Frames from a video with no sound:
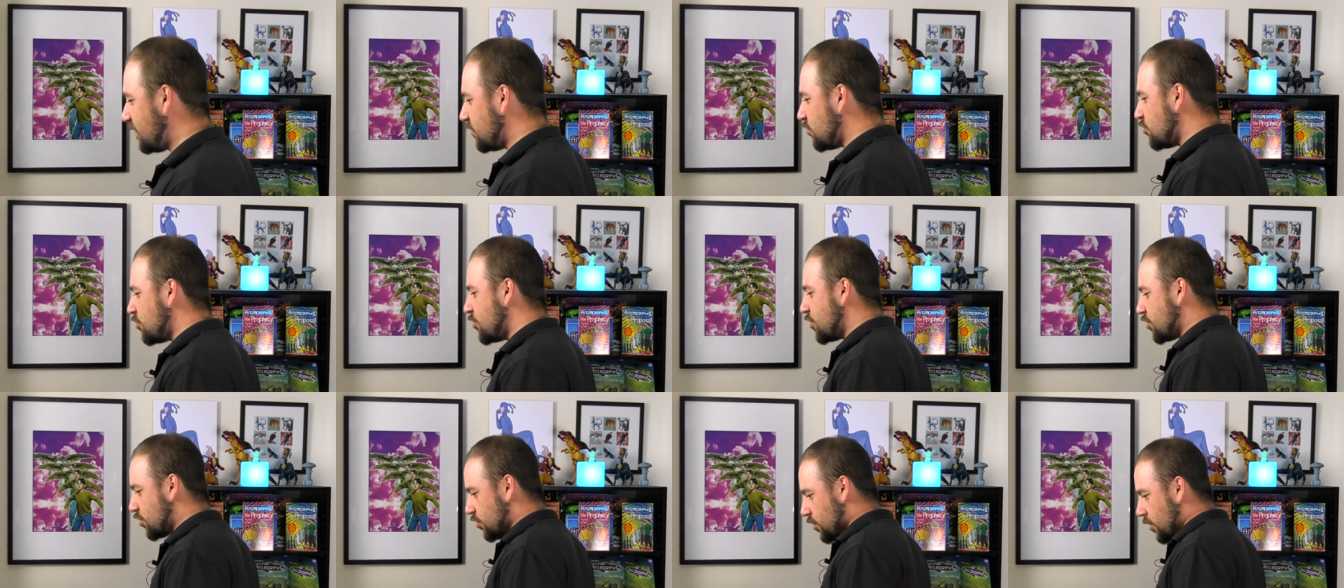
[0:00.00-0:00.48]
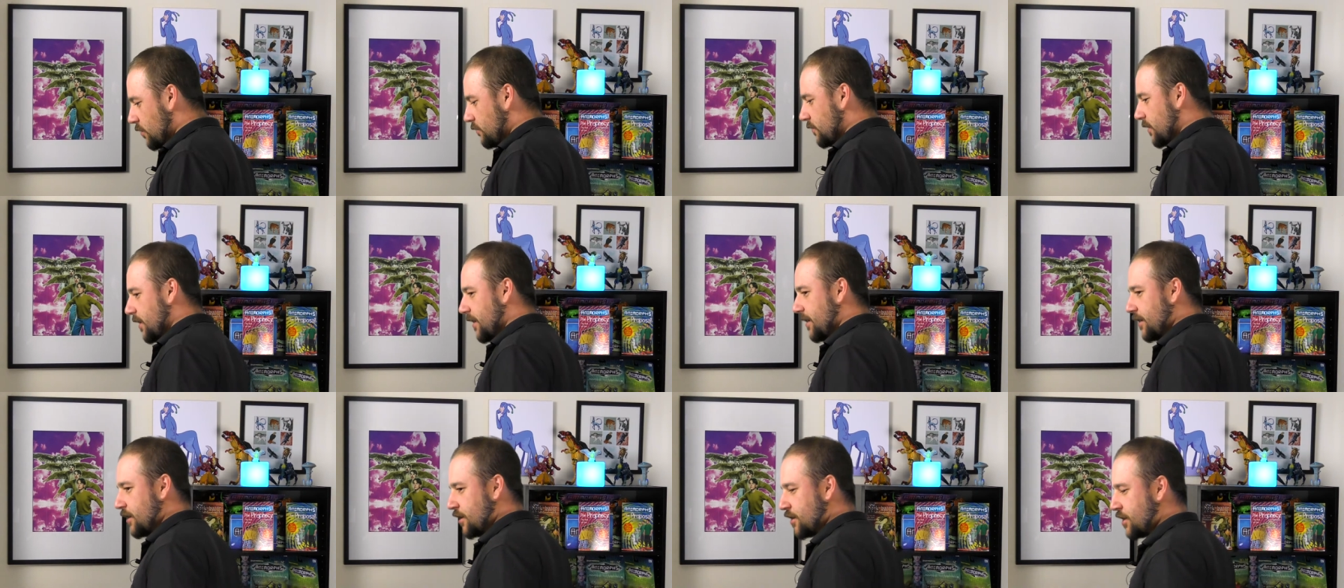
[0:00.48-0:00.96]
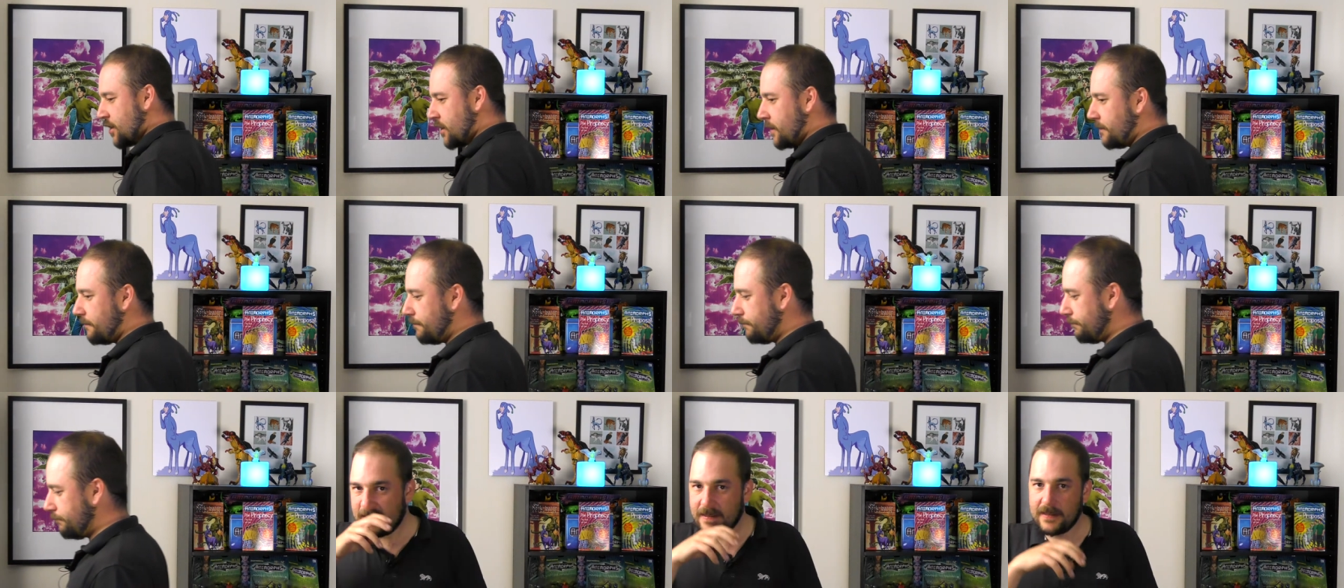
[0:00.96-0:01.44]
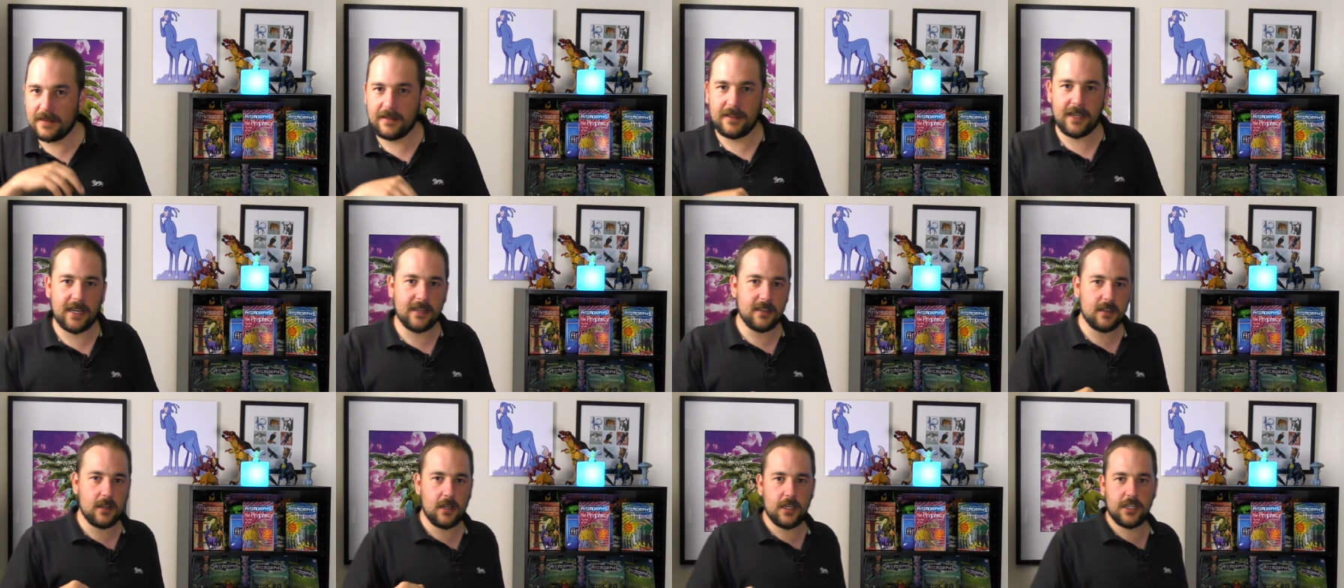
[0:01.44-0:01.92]
Strong leadership. The
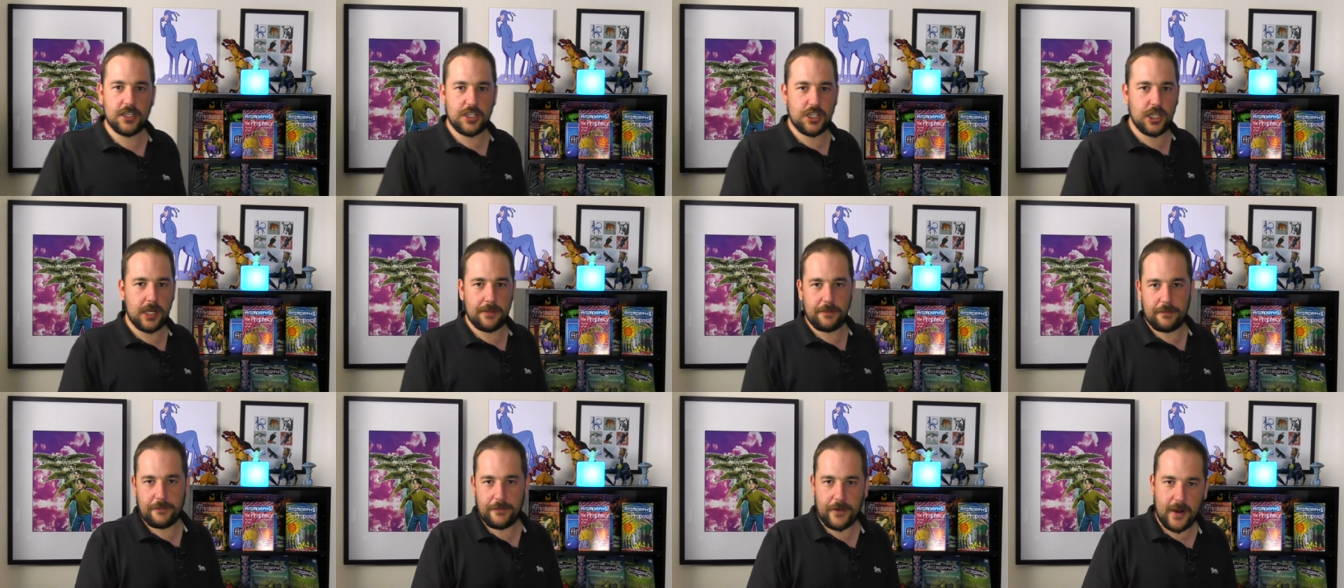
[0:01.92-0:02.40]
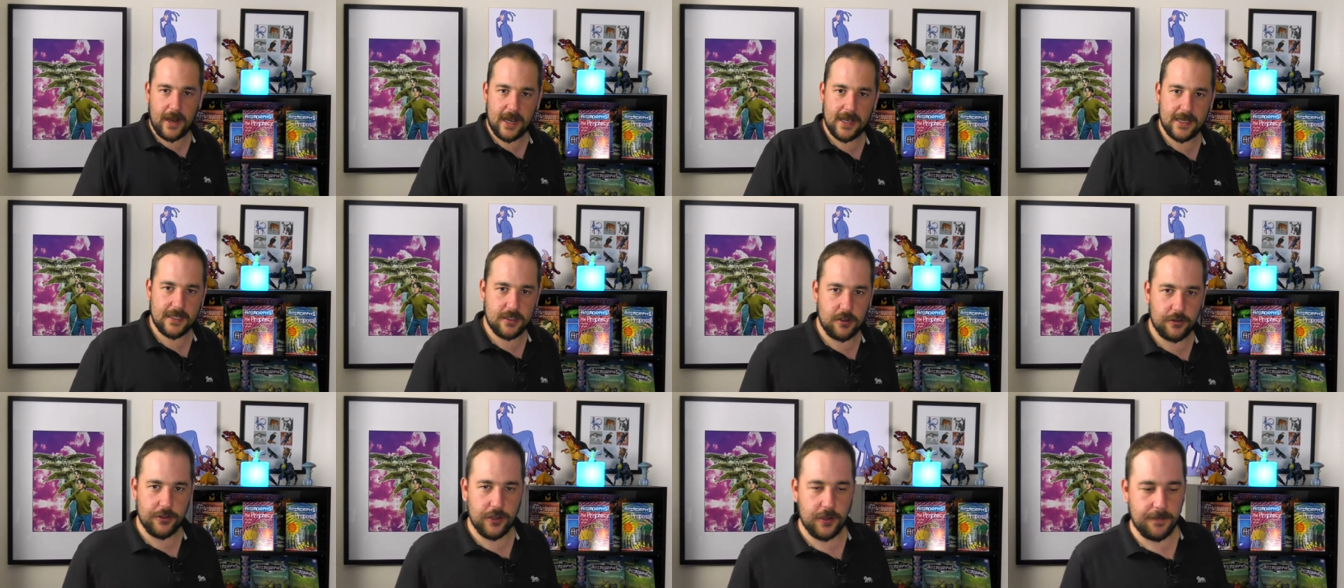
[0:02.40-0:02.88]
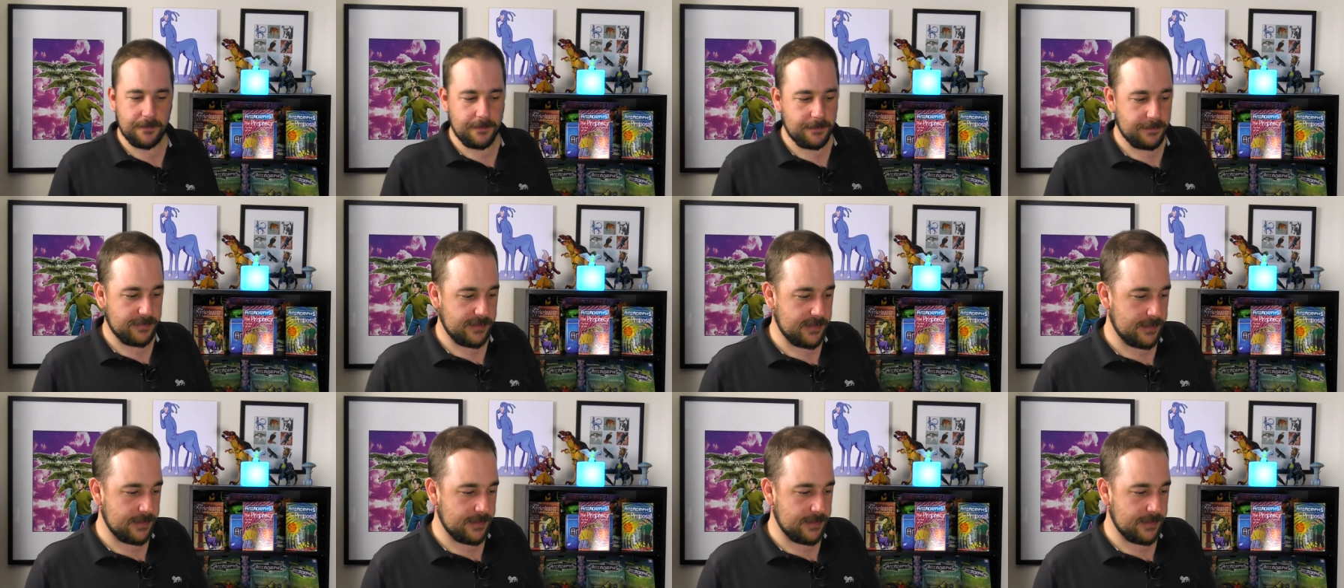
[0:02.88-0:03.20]
Andalite ship fires on them